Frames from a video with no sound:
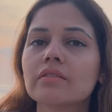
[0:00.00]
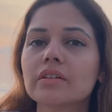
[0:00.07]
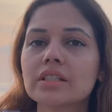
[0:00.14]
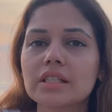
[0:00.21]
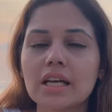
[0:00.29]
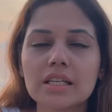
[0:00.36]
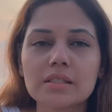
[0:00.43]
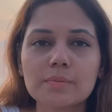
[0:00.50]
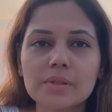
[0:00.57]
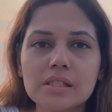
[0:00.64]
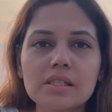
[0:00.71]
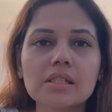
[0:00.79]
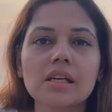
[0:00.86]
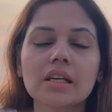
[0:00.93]
which has
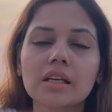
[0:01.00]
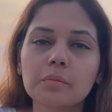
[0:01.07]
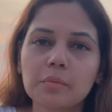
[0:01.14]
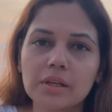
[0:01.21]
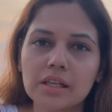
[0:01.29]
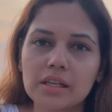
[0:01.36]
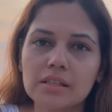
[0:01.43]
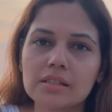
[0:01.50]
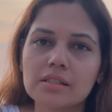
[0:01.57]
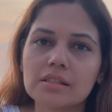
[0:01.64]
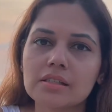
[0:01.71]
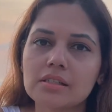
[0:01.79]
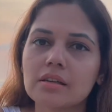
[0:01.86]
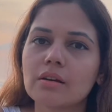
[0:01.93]
been taking
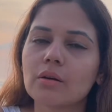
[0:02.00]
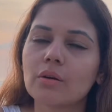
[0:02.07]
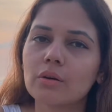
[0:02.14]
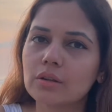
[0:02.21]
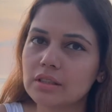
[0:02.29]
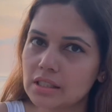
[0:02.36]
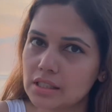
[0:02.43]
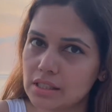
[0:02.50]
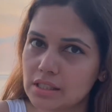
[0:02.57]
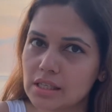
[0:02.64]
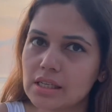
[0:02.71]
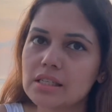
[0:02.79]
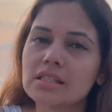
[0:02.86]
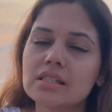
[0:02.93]
place all these
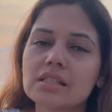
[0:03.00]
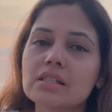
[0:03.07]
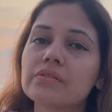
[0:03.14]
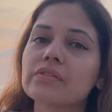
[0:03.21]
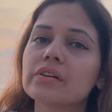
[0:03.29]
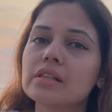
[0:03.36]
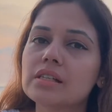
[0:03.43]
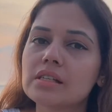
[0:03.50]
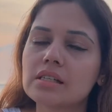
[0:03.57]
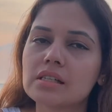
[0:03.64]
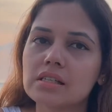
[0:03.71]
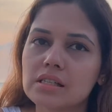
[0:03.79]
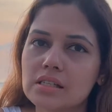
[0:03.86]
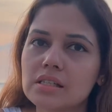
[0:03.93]
days in different
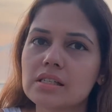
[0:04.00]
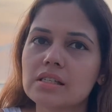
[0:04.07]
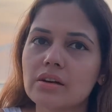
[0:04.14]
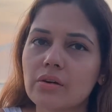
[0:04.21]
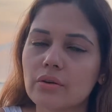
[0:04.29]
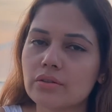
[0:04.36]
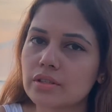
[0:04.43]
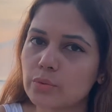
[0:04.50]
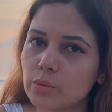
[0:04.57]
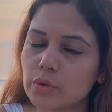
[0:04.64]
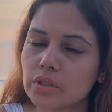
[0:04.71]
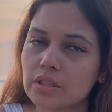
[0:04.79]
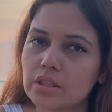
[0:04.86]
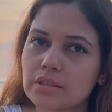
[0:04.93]
cities across the
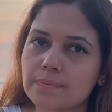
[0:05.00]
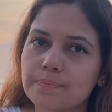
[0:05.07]
world.